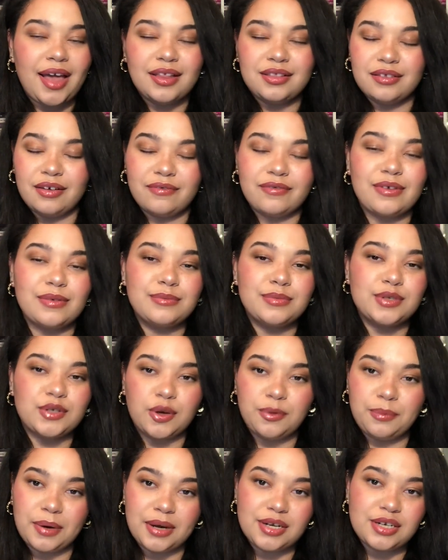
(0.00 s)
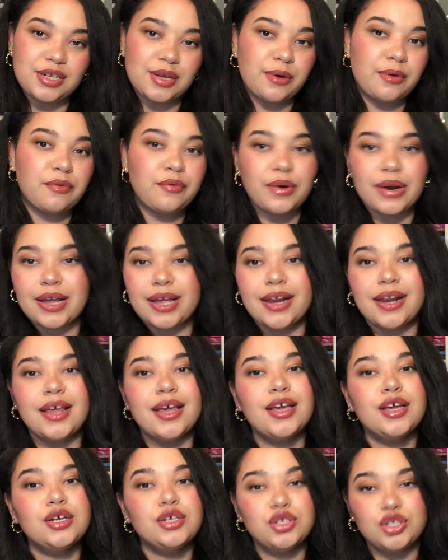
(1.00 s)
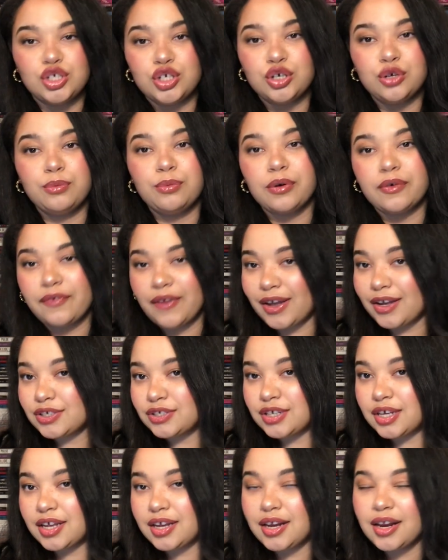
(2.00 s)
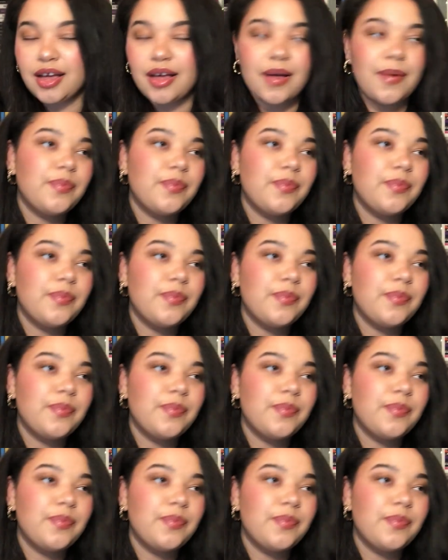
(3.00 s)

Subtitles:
I loved them so much. They were written to perfection.